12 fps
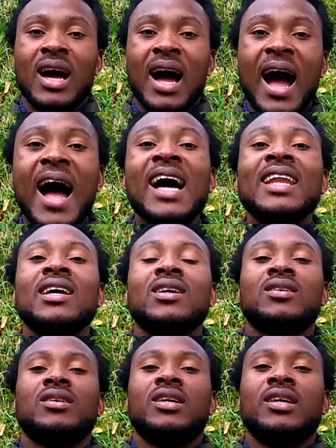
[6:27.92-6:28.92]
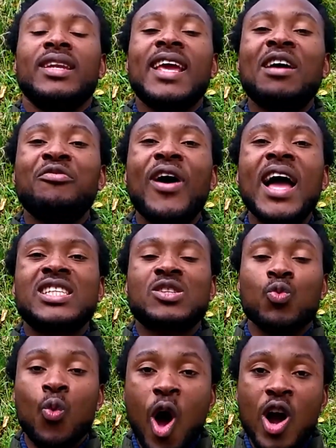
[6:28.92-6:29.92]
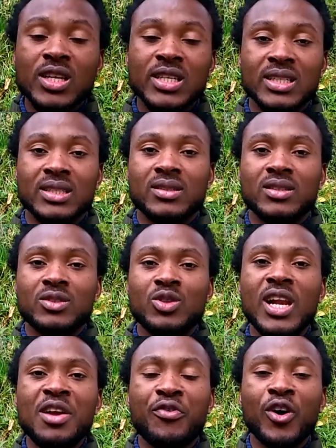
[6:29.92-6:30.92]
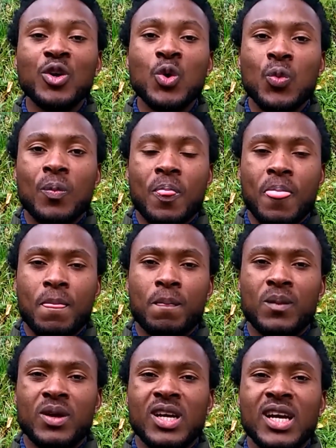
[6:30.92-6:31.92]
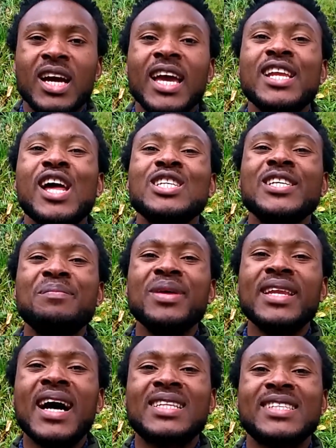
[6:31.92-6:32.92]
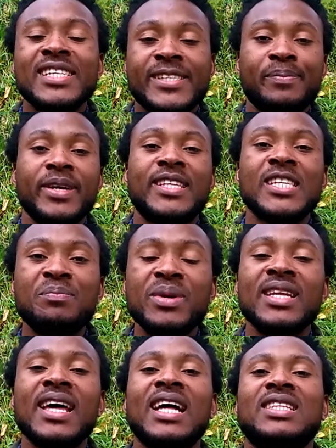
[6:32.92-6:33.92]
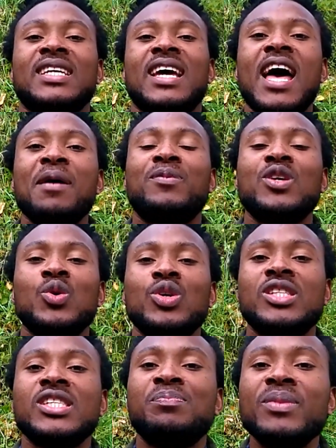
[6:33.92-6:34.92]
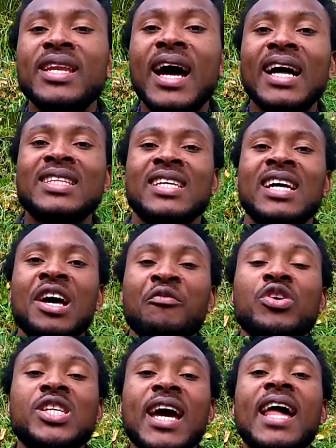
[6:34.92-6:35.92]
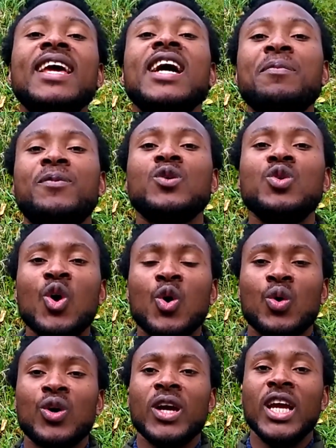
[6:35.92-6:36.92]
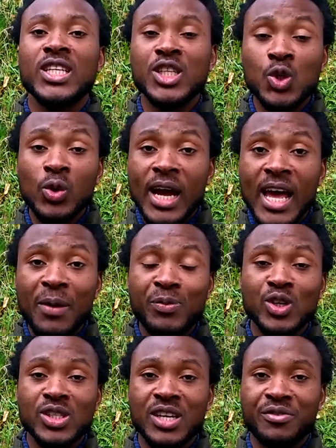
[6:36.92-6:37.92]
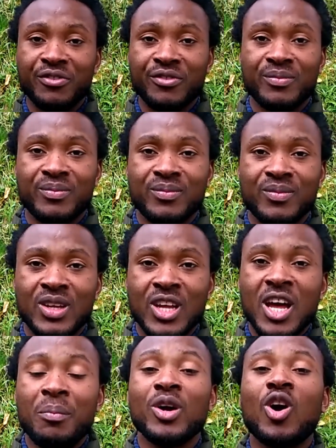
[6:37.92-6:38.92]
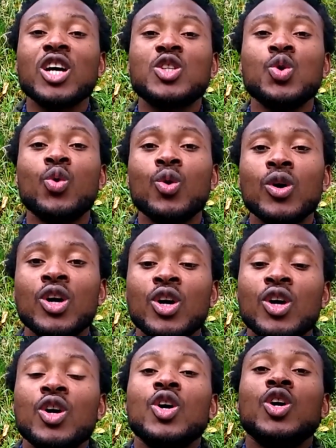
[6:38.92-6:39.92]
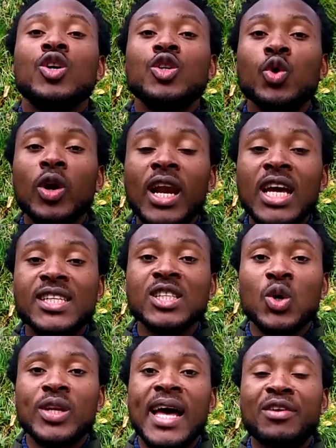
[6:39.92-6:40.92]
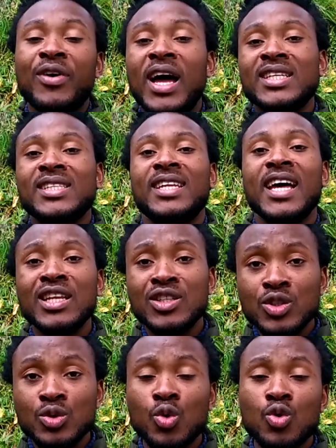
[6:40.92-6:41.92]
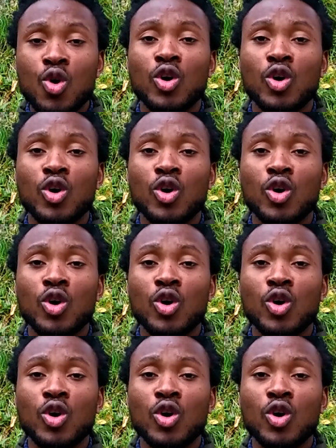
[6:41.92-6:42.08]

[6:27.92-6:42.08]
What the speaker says: and the advice worked really for you, it doesn't mean that it is me that helped you. It is me that physically helped you. No, it is you that helped yourself, because you listen to the advice, then you